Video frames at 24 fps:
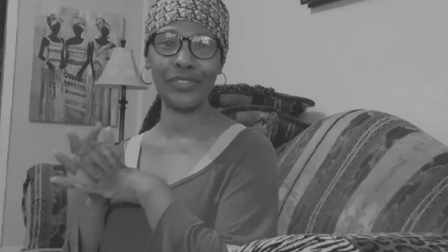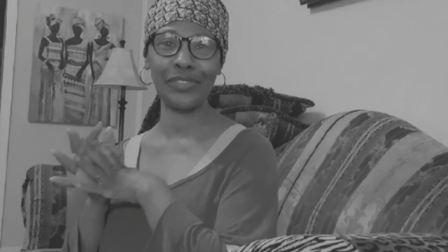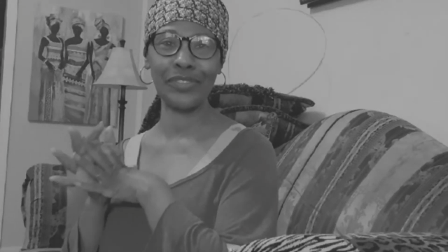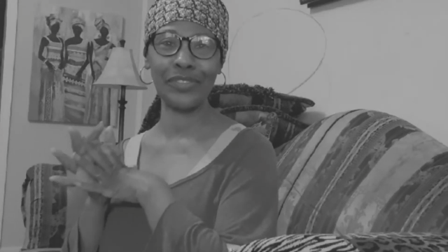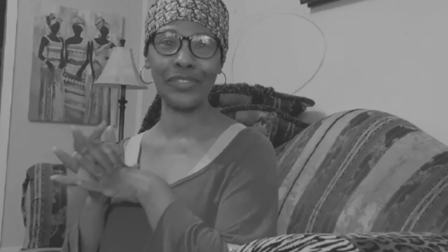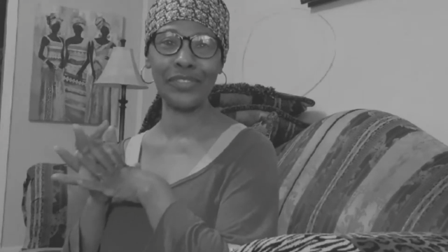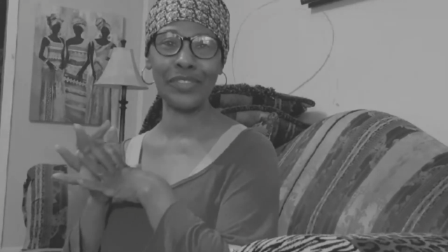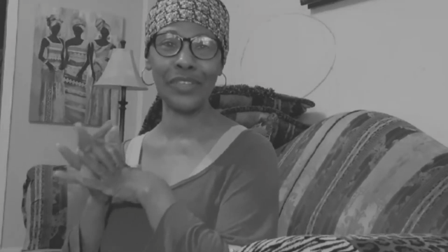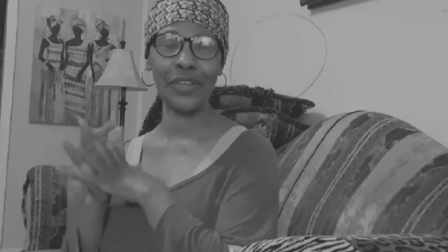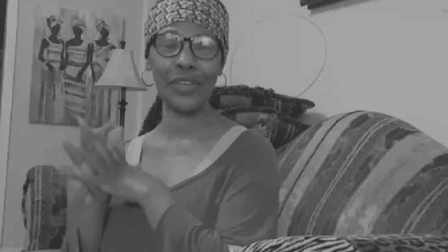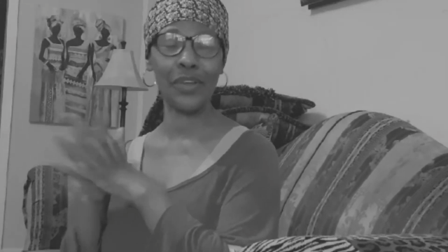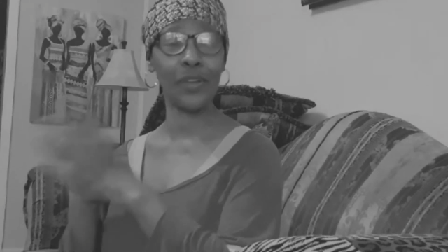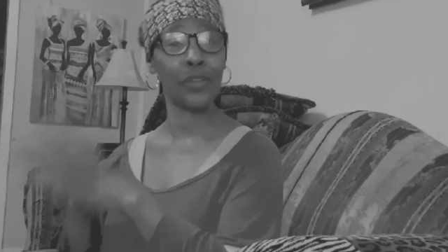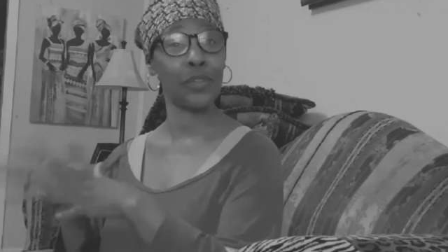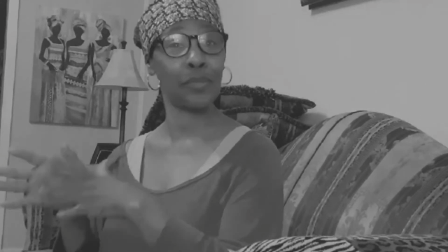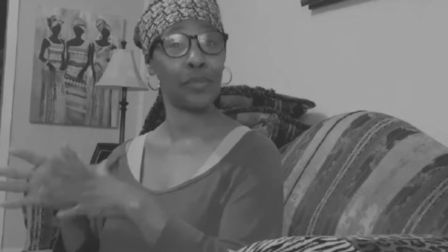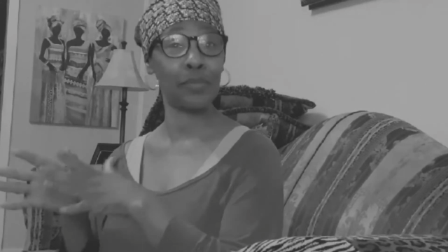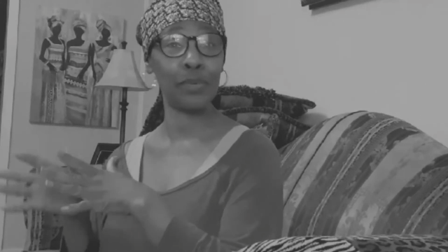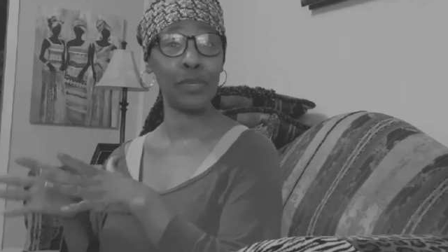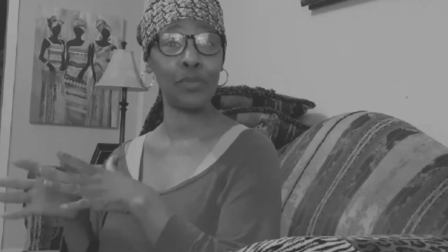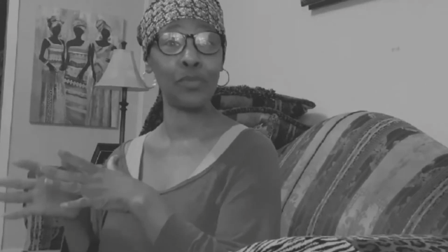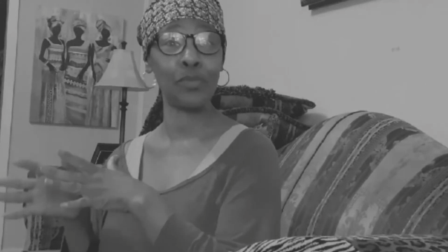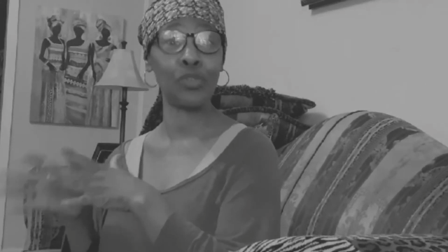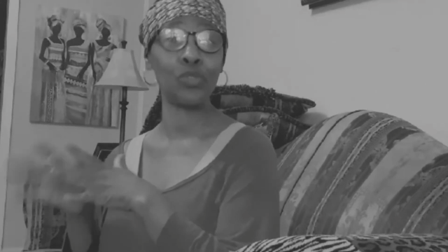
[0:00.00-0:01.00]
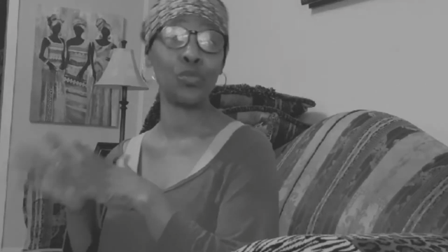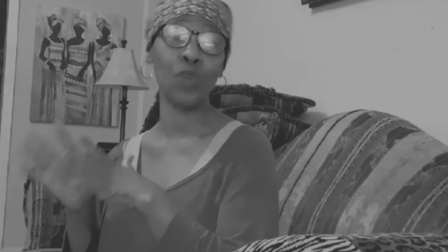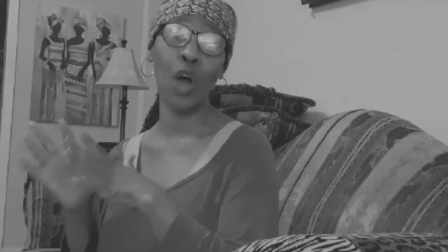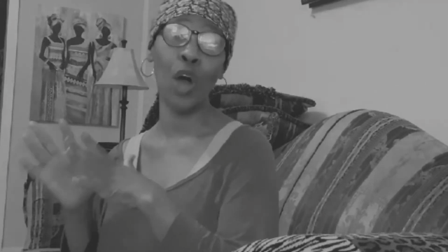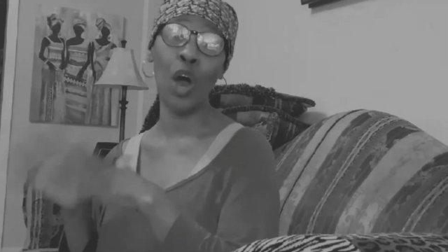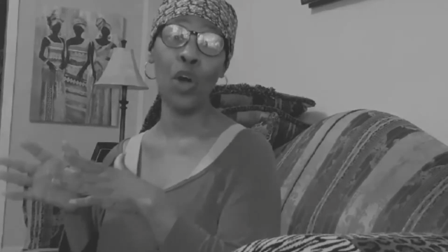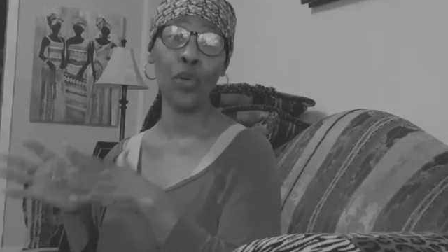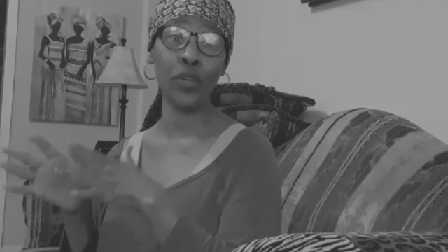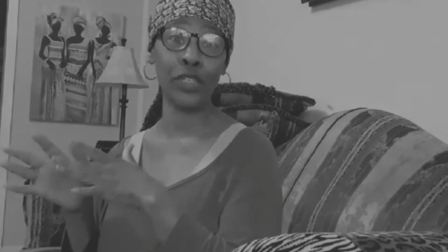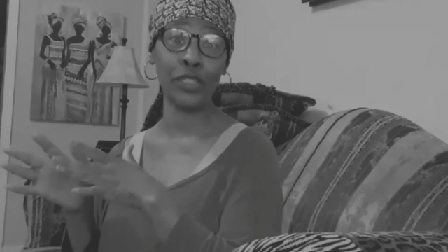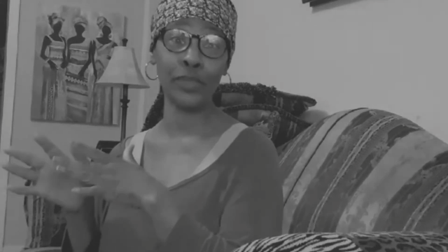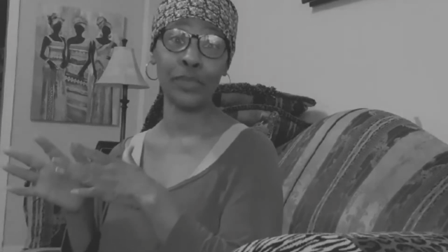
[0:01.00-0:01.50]
other people. You've always
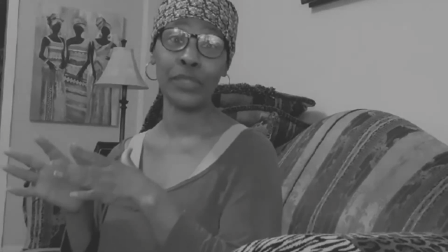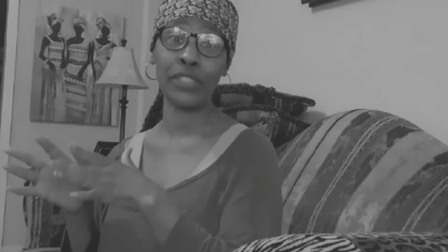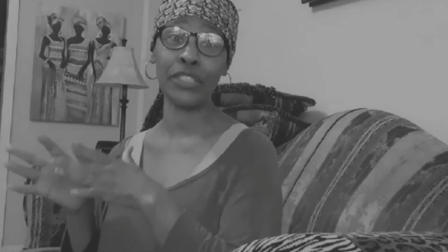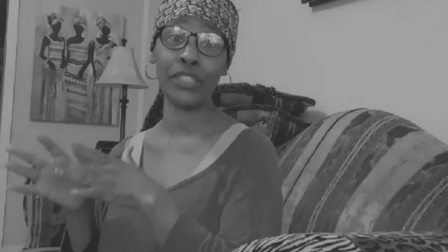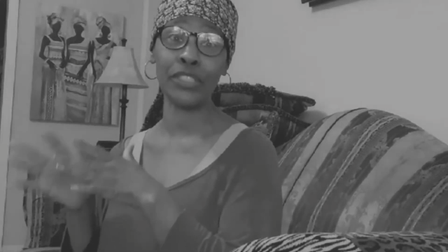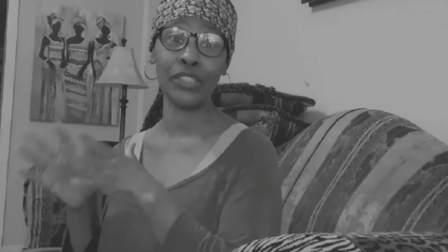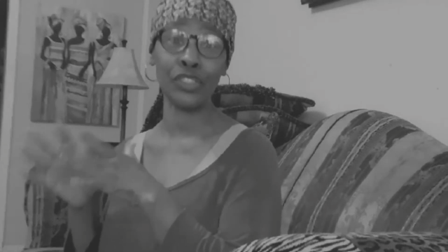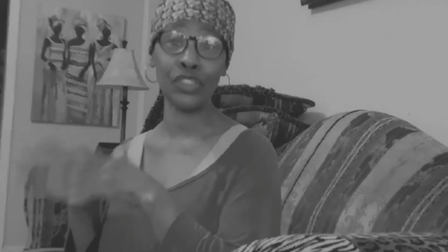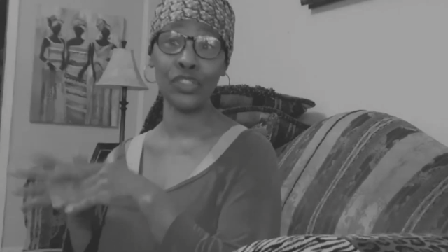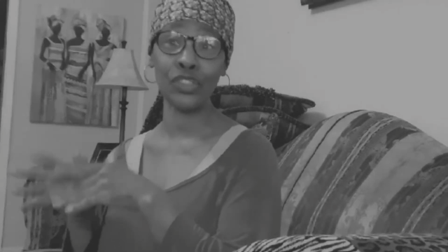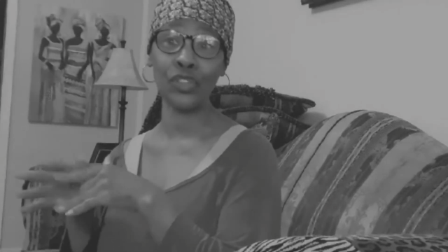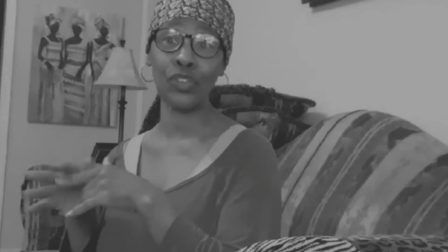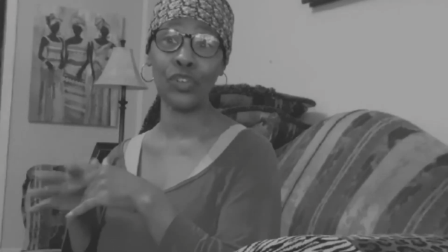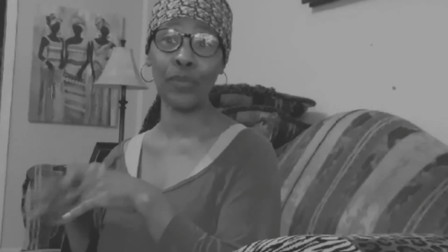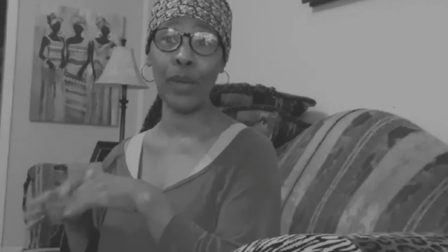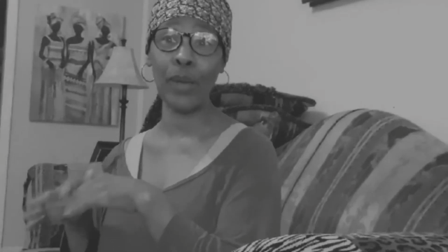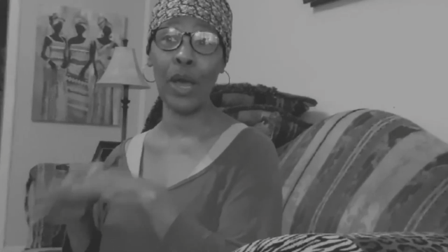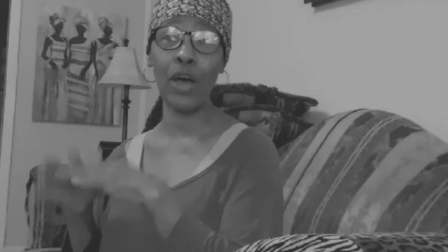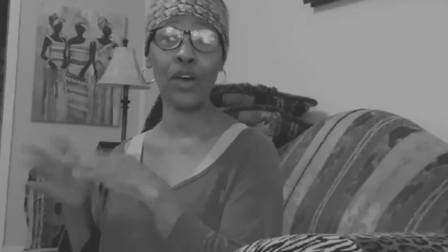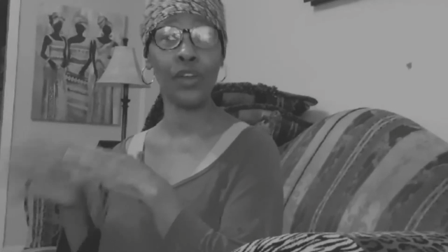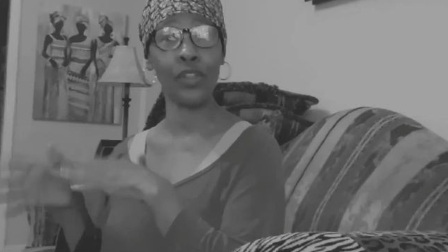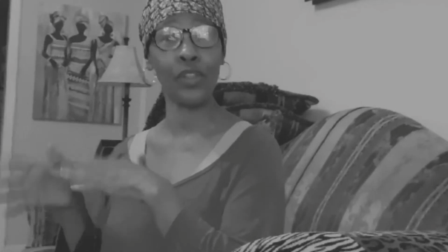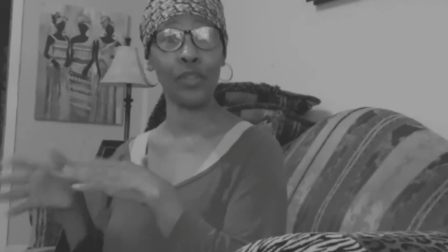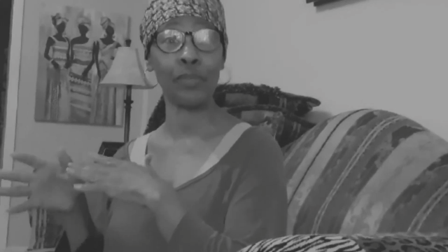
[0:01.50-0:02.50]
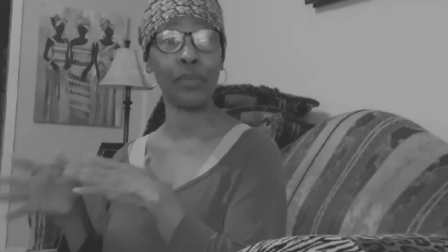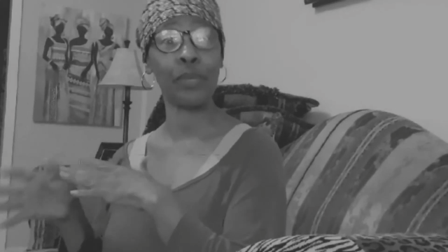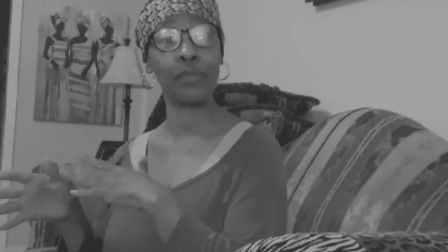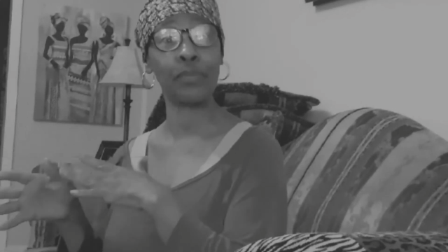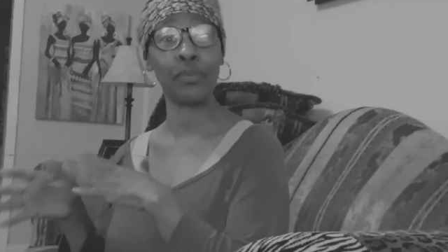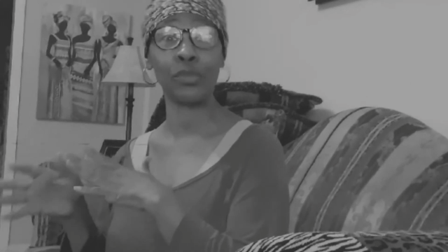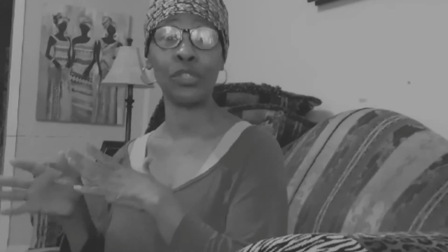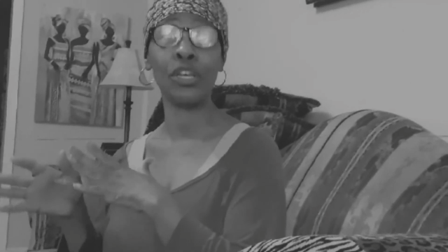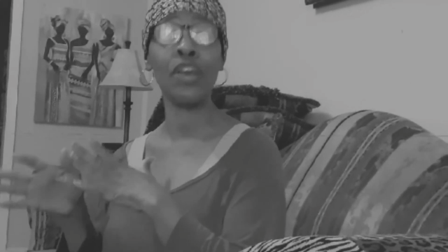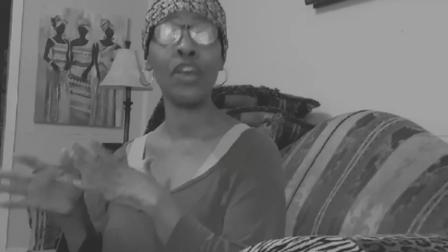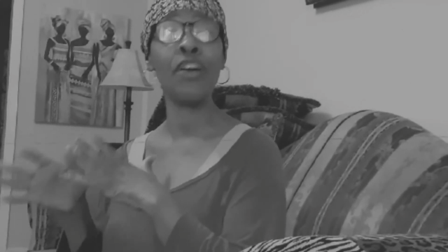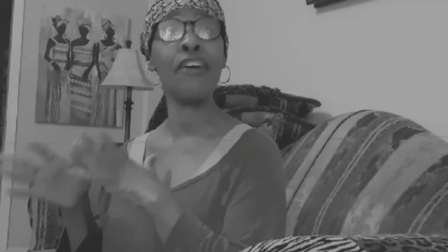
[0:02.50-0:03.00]
been concerned about other people's
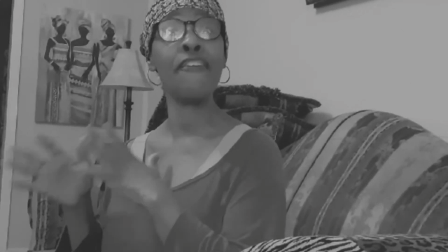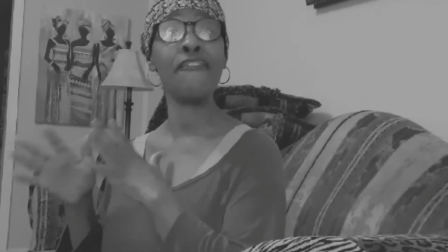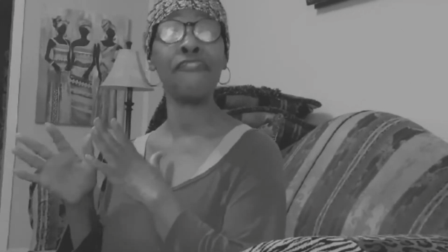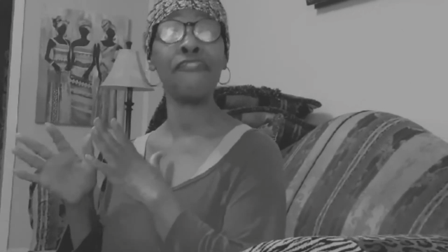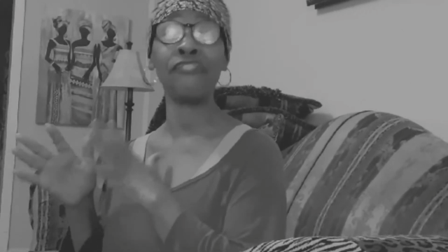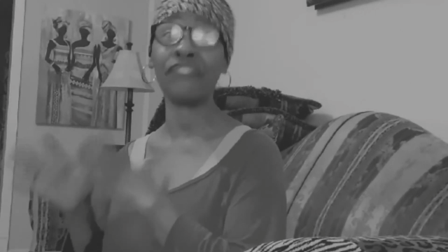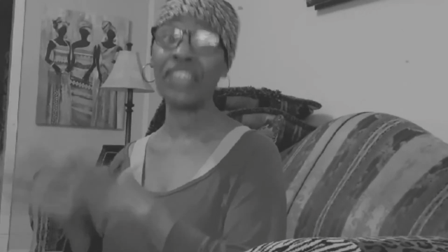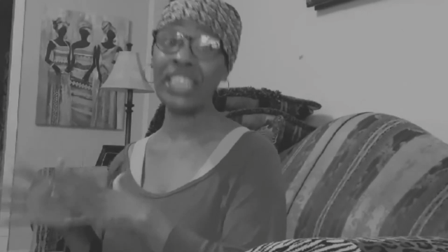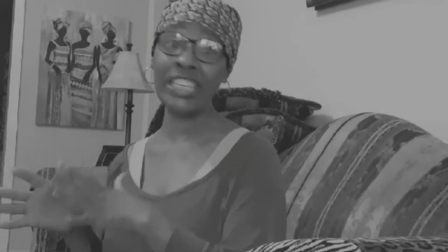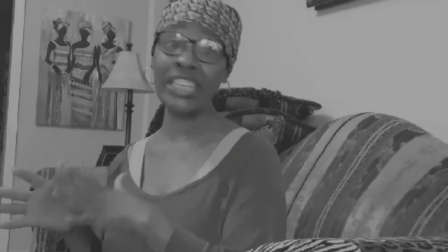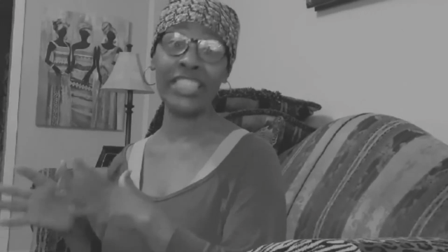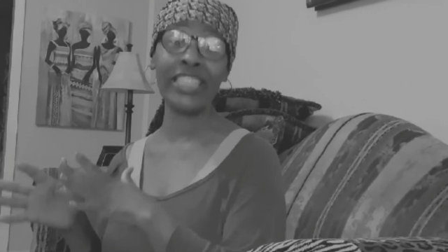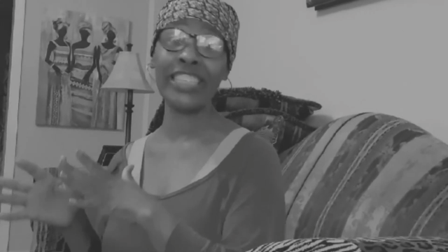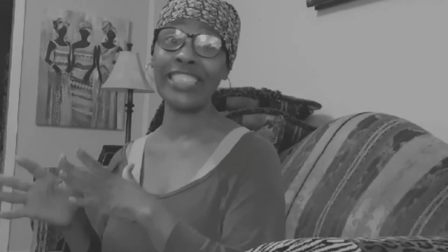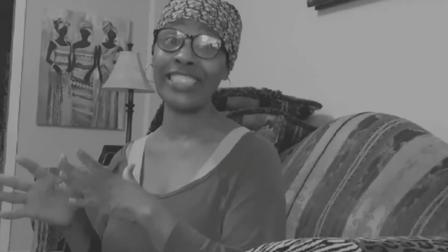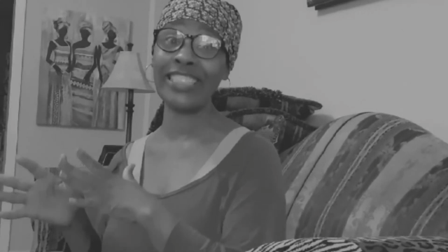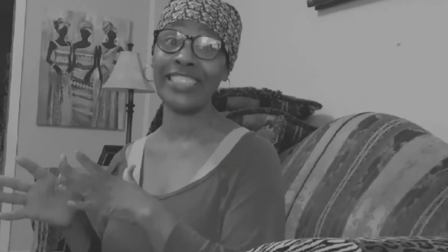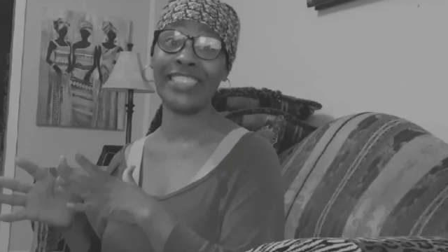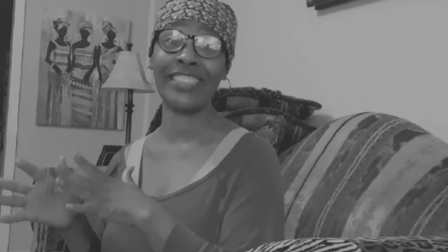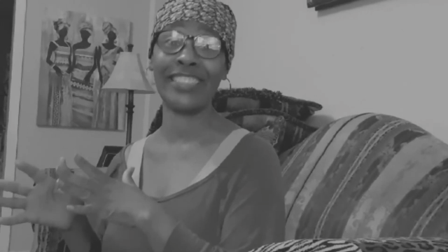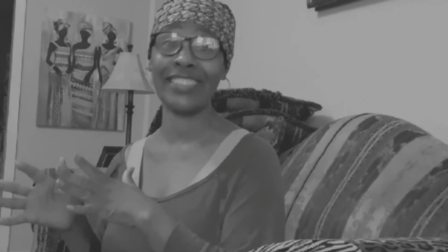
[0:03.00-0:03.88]
feelings.